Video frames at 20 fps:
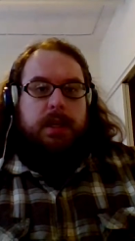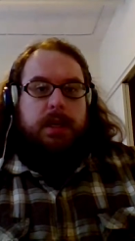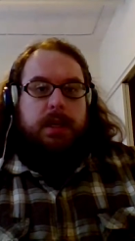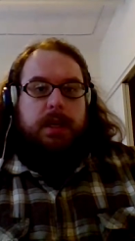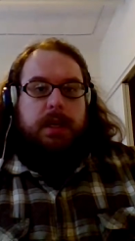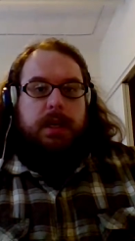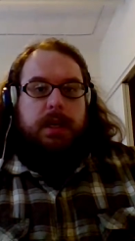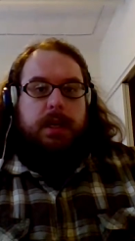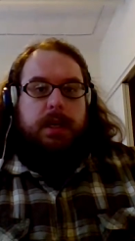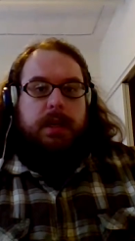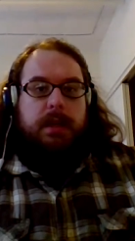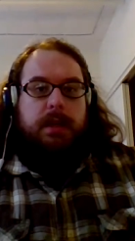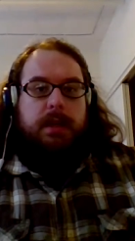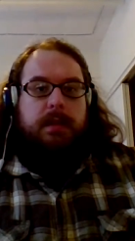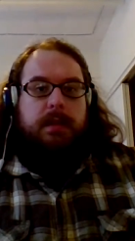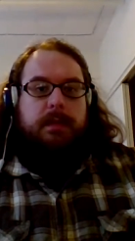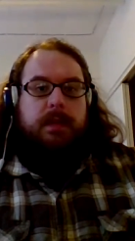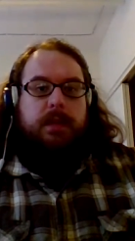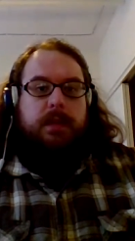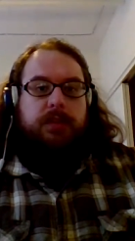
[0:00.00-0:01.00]
Uh,
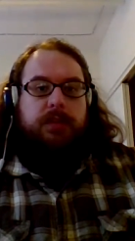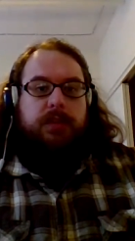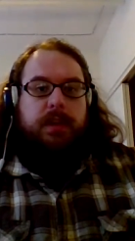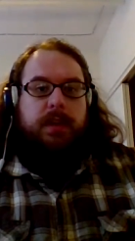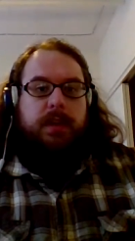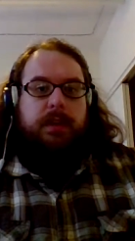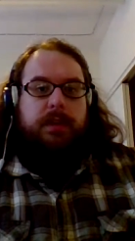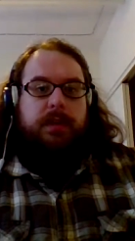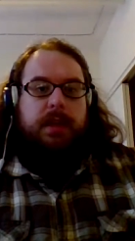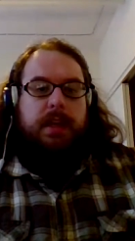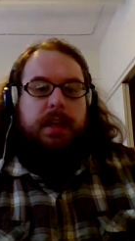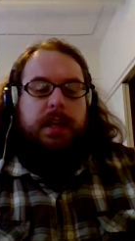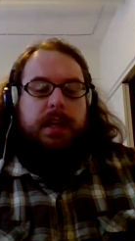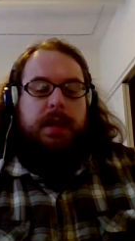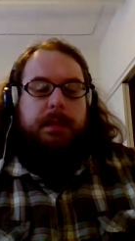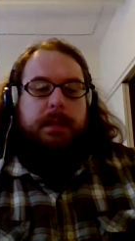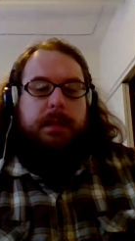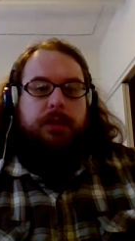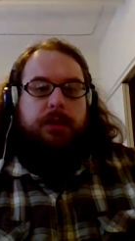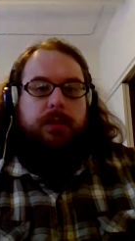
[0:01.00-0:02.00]
there was another
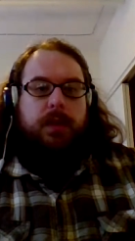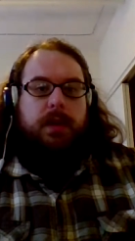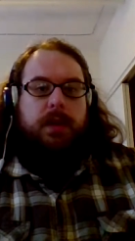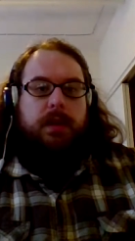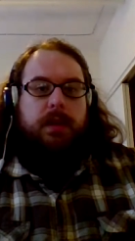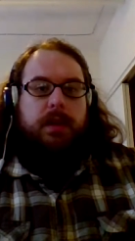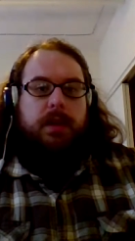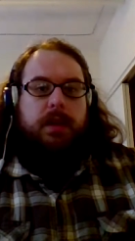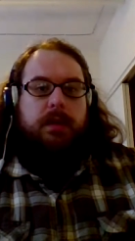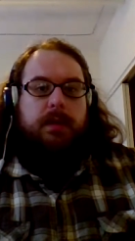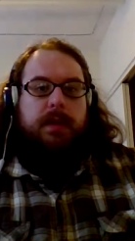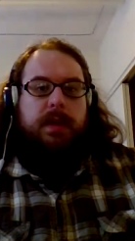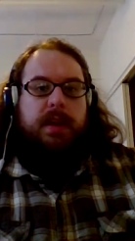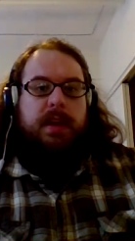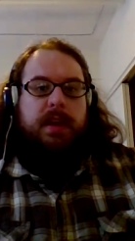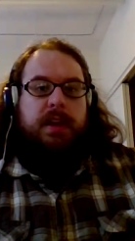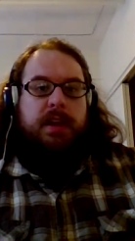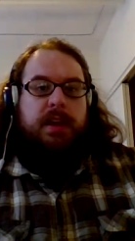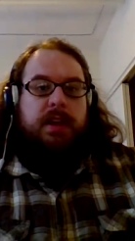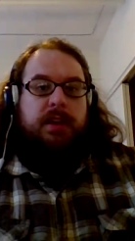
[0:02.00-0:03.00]
time I was walking in the hallway.